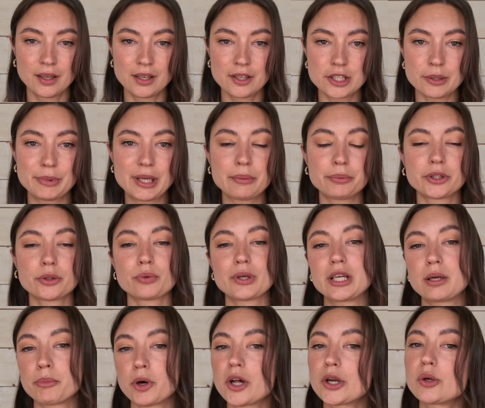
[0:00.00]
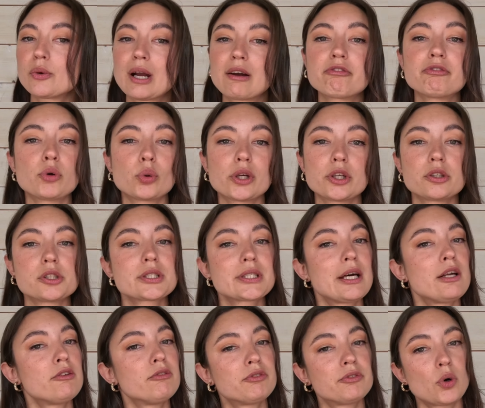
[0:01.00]
to be able to read a body graph for
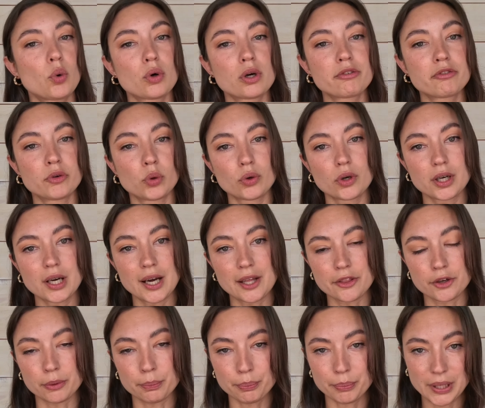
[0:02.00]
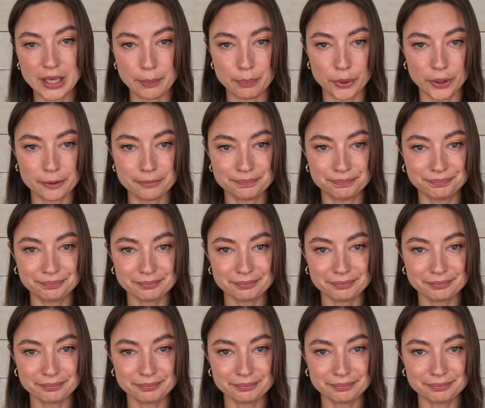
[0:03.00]
yourself or for other people.